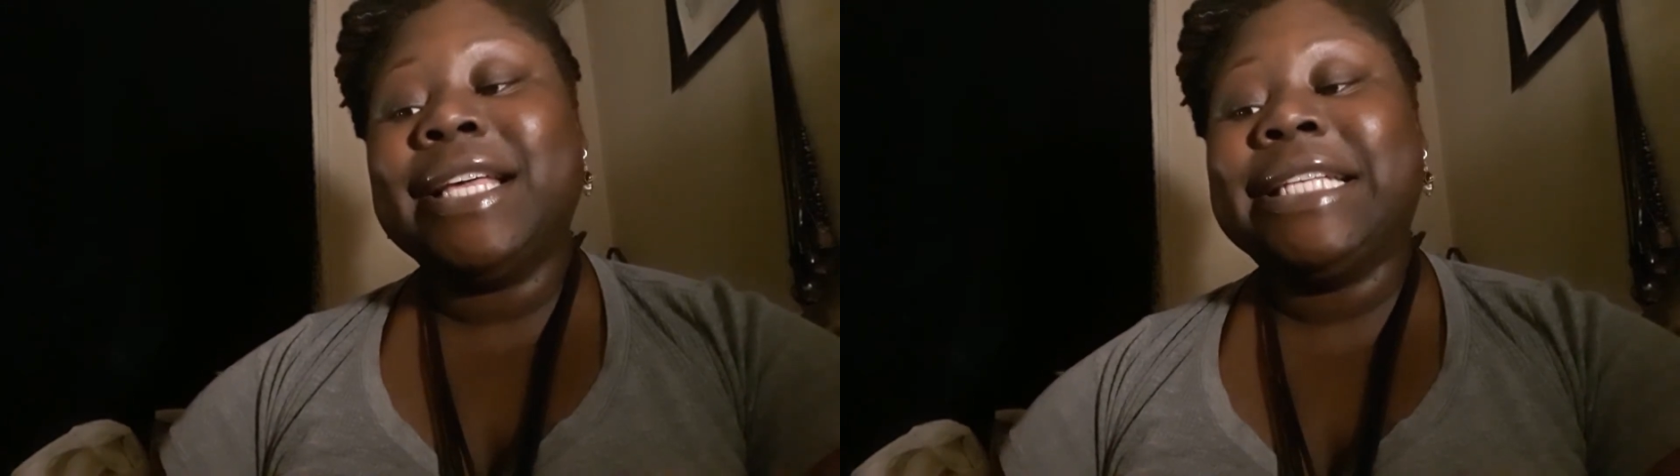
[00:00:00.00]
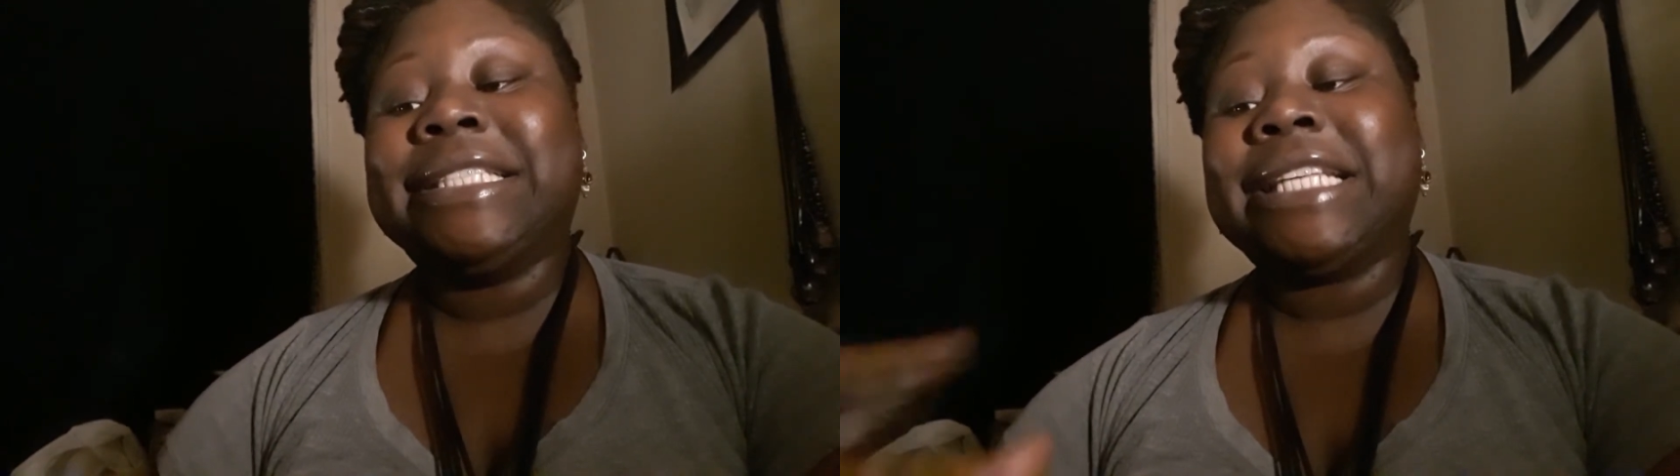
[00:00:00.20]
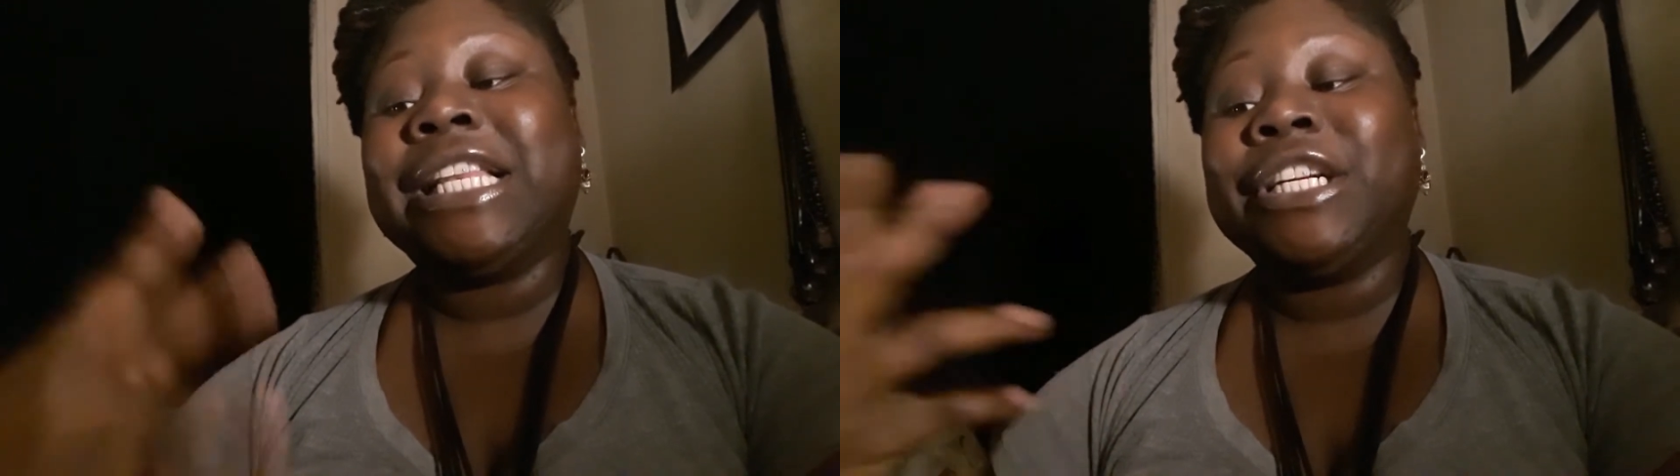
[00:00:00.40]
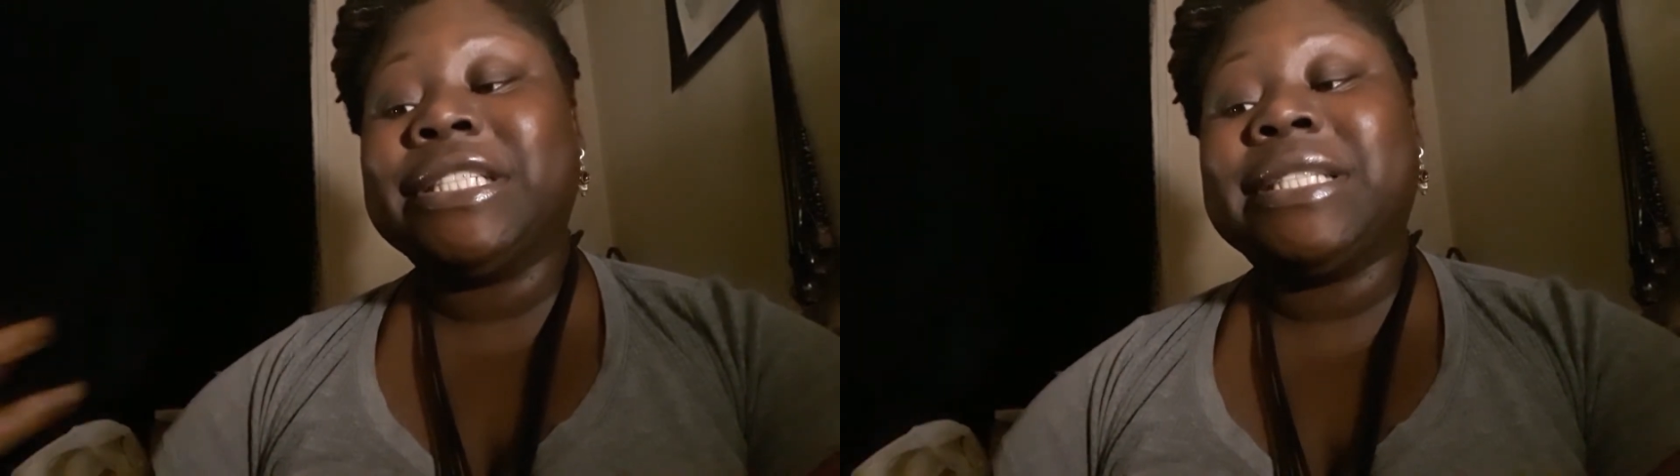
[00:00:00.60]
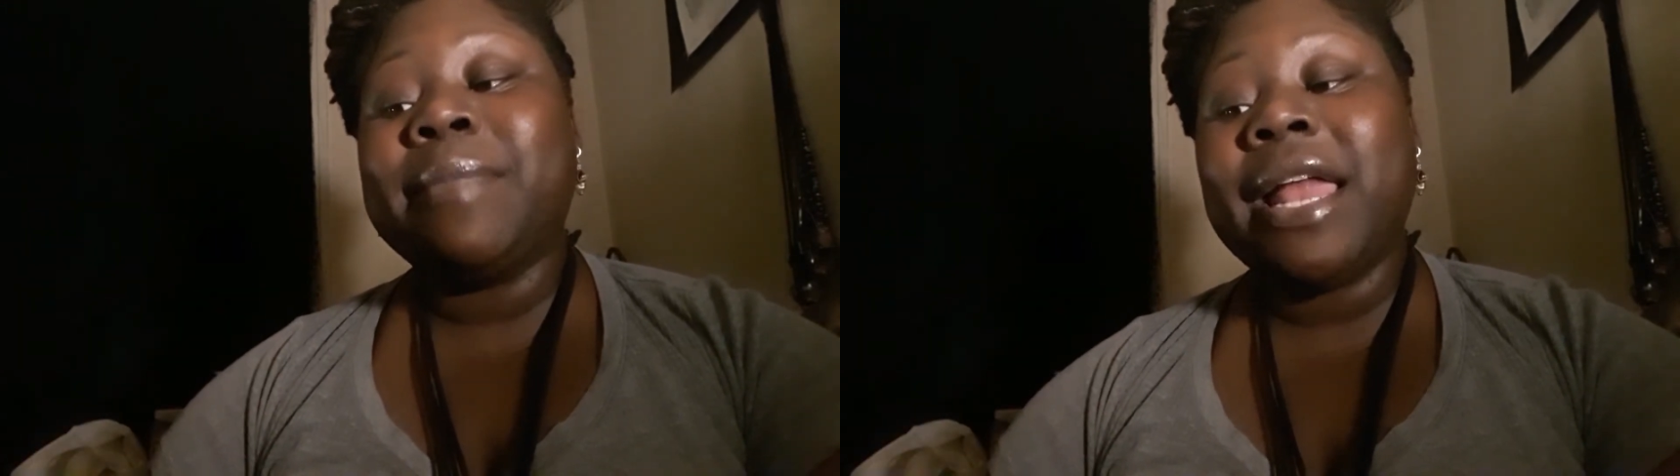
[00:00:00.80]
is clear
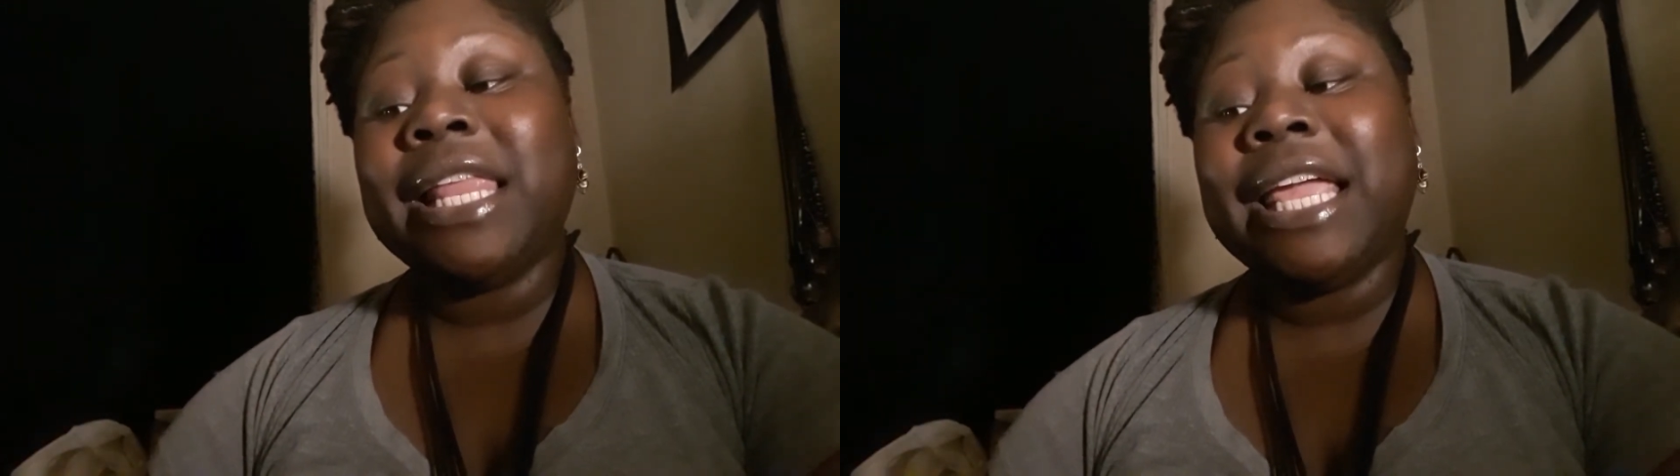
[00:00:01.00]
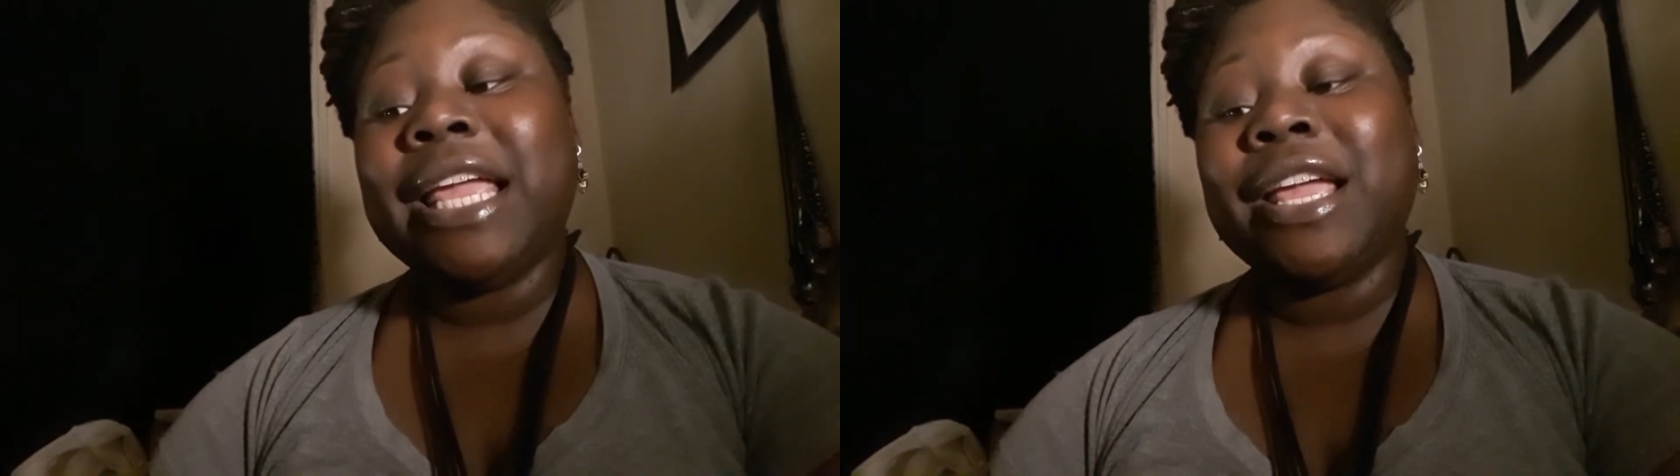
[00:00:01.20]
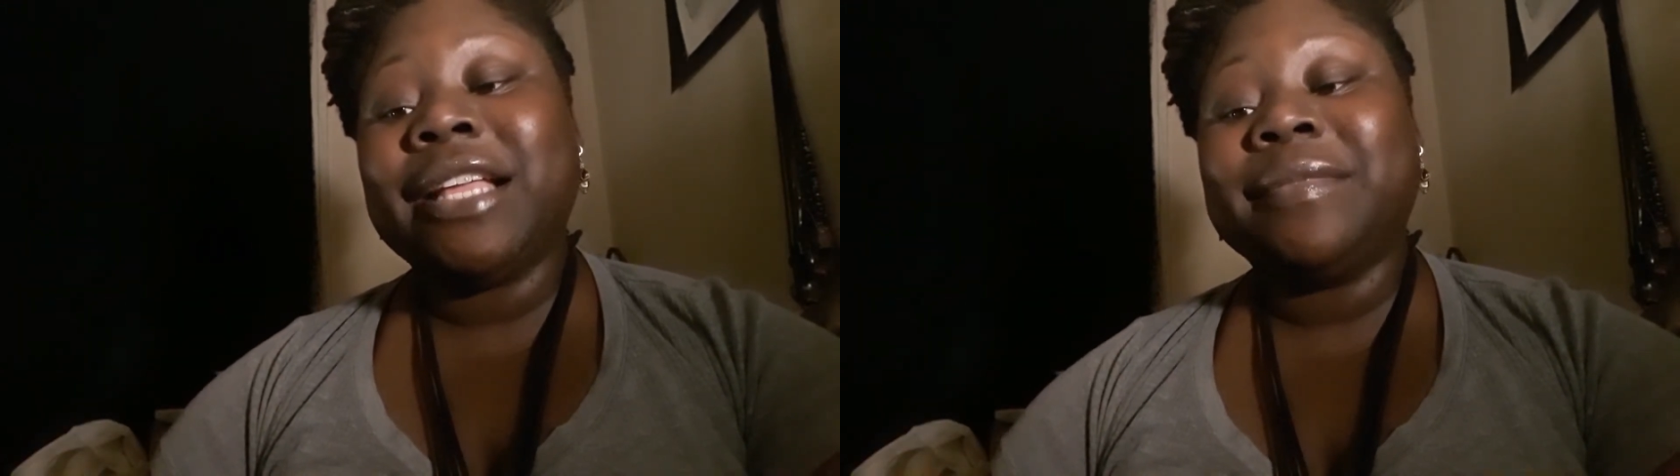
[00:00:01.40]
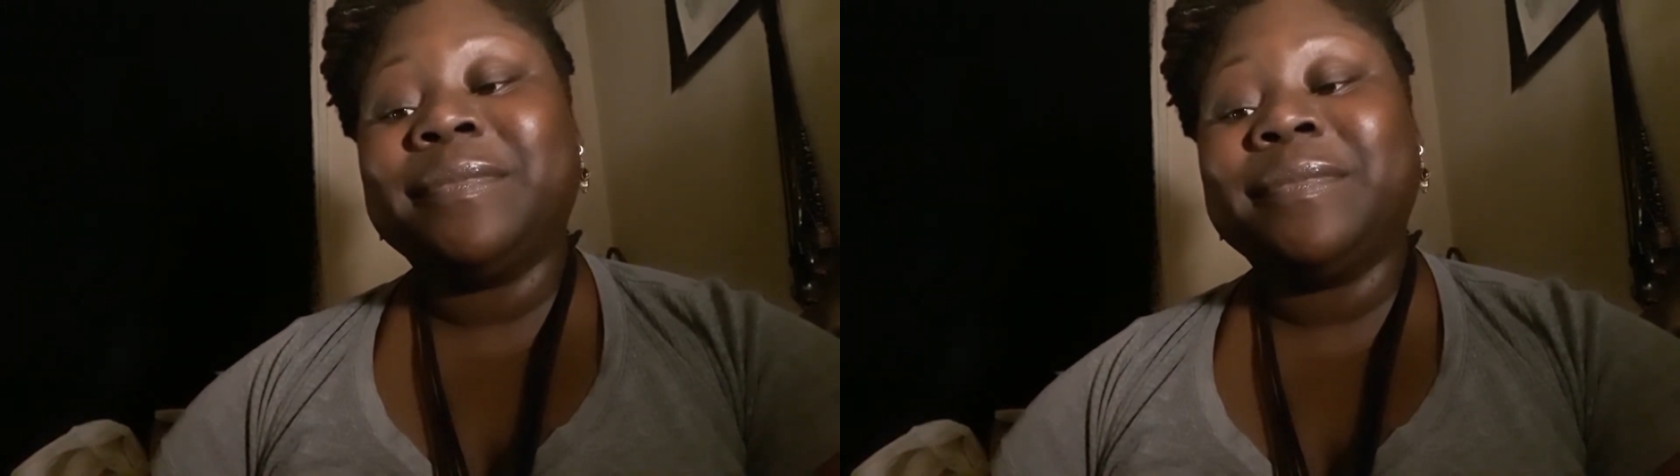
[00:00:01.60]
smelling.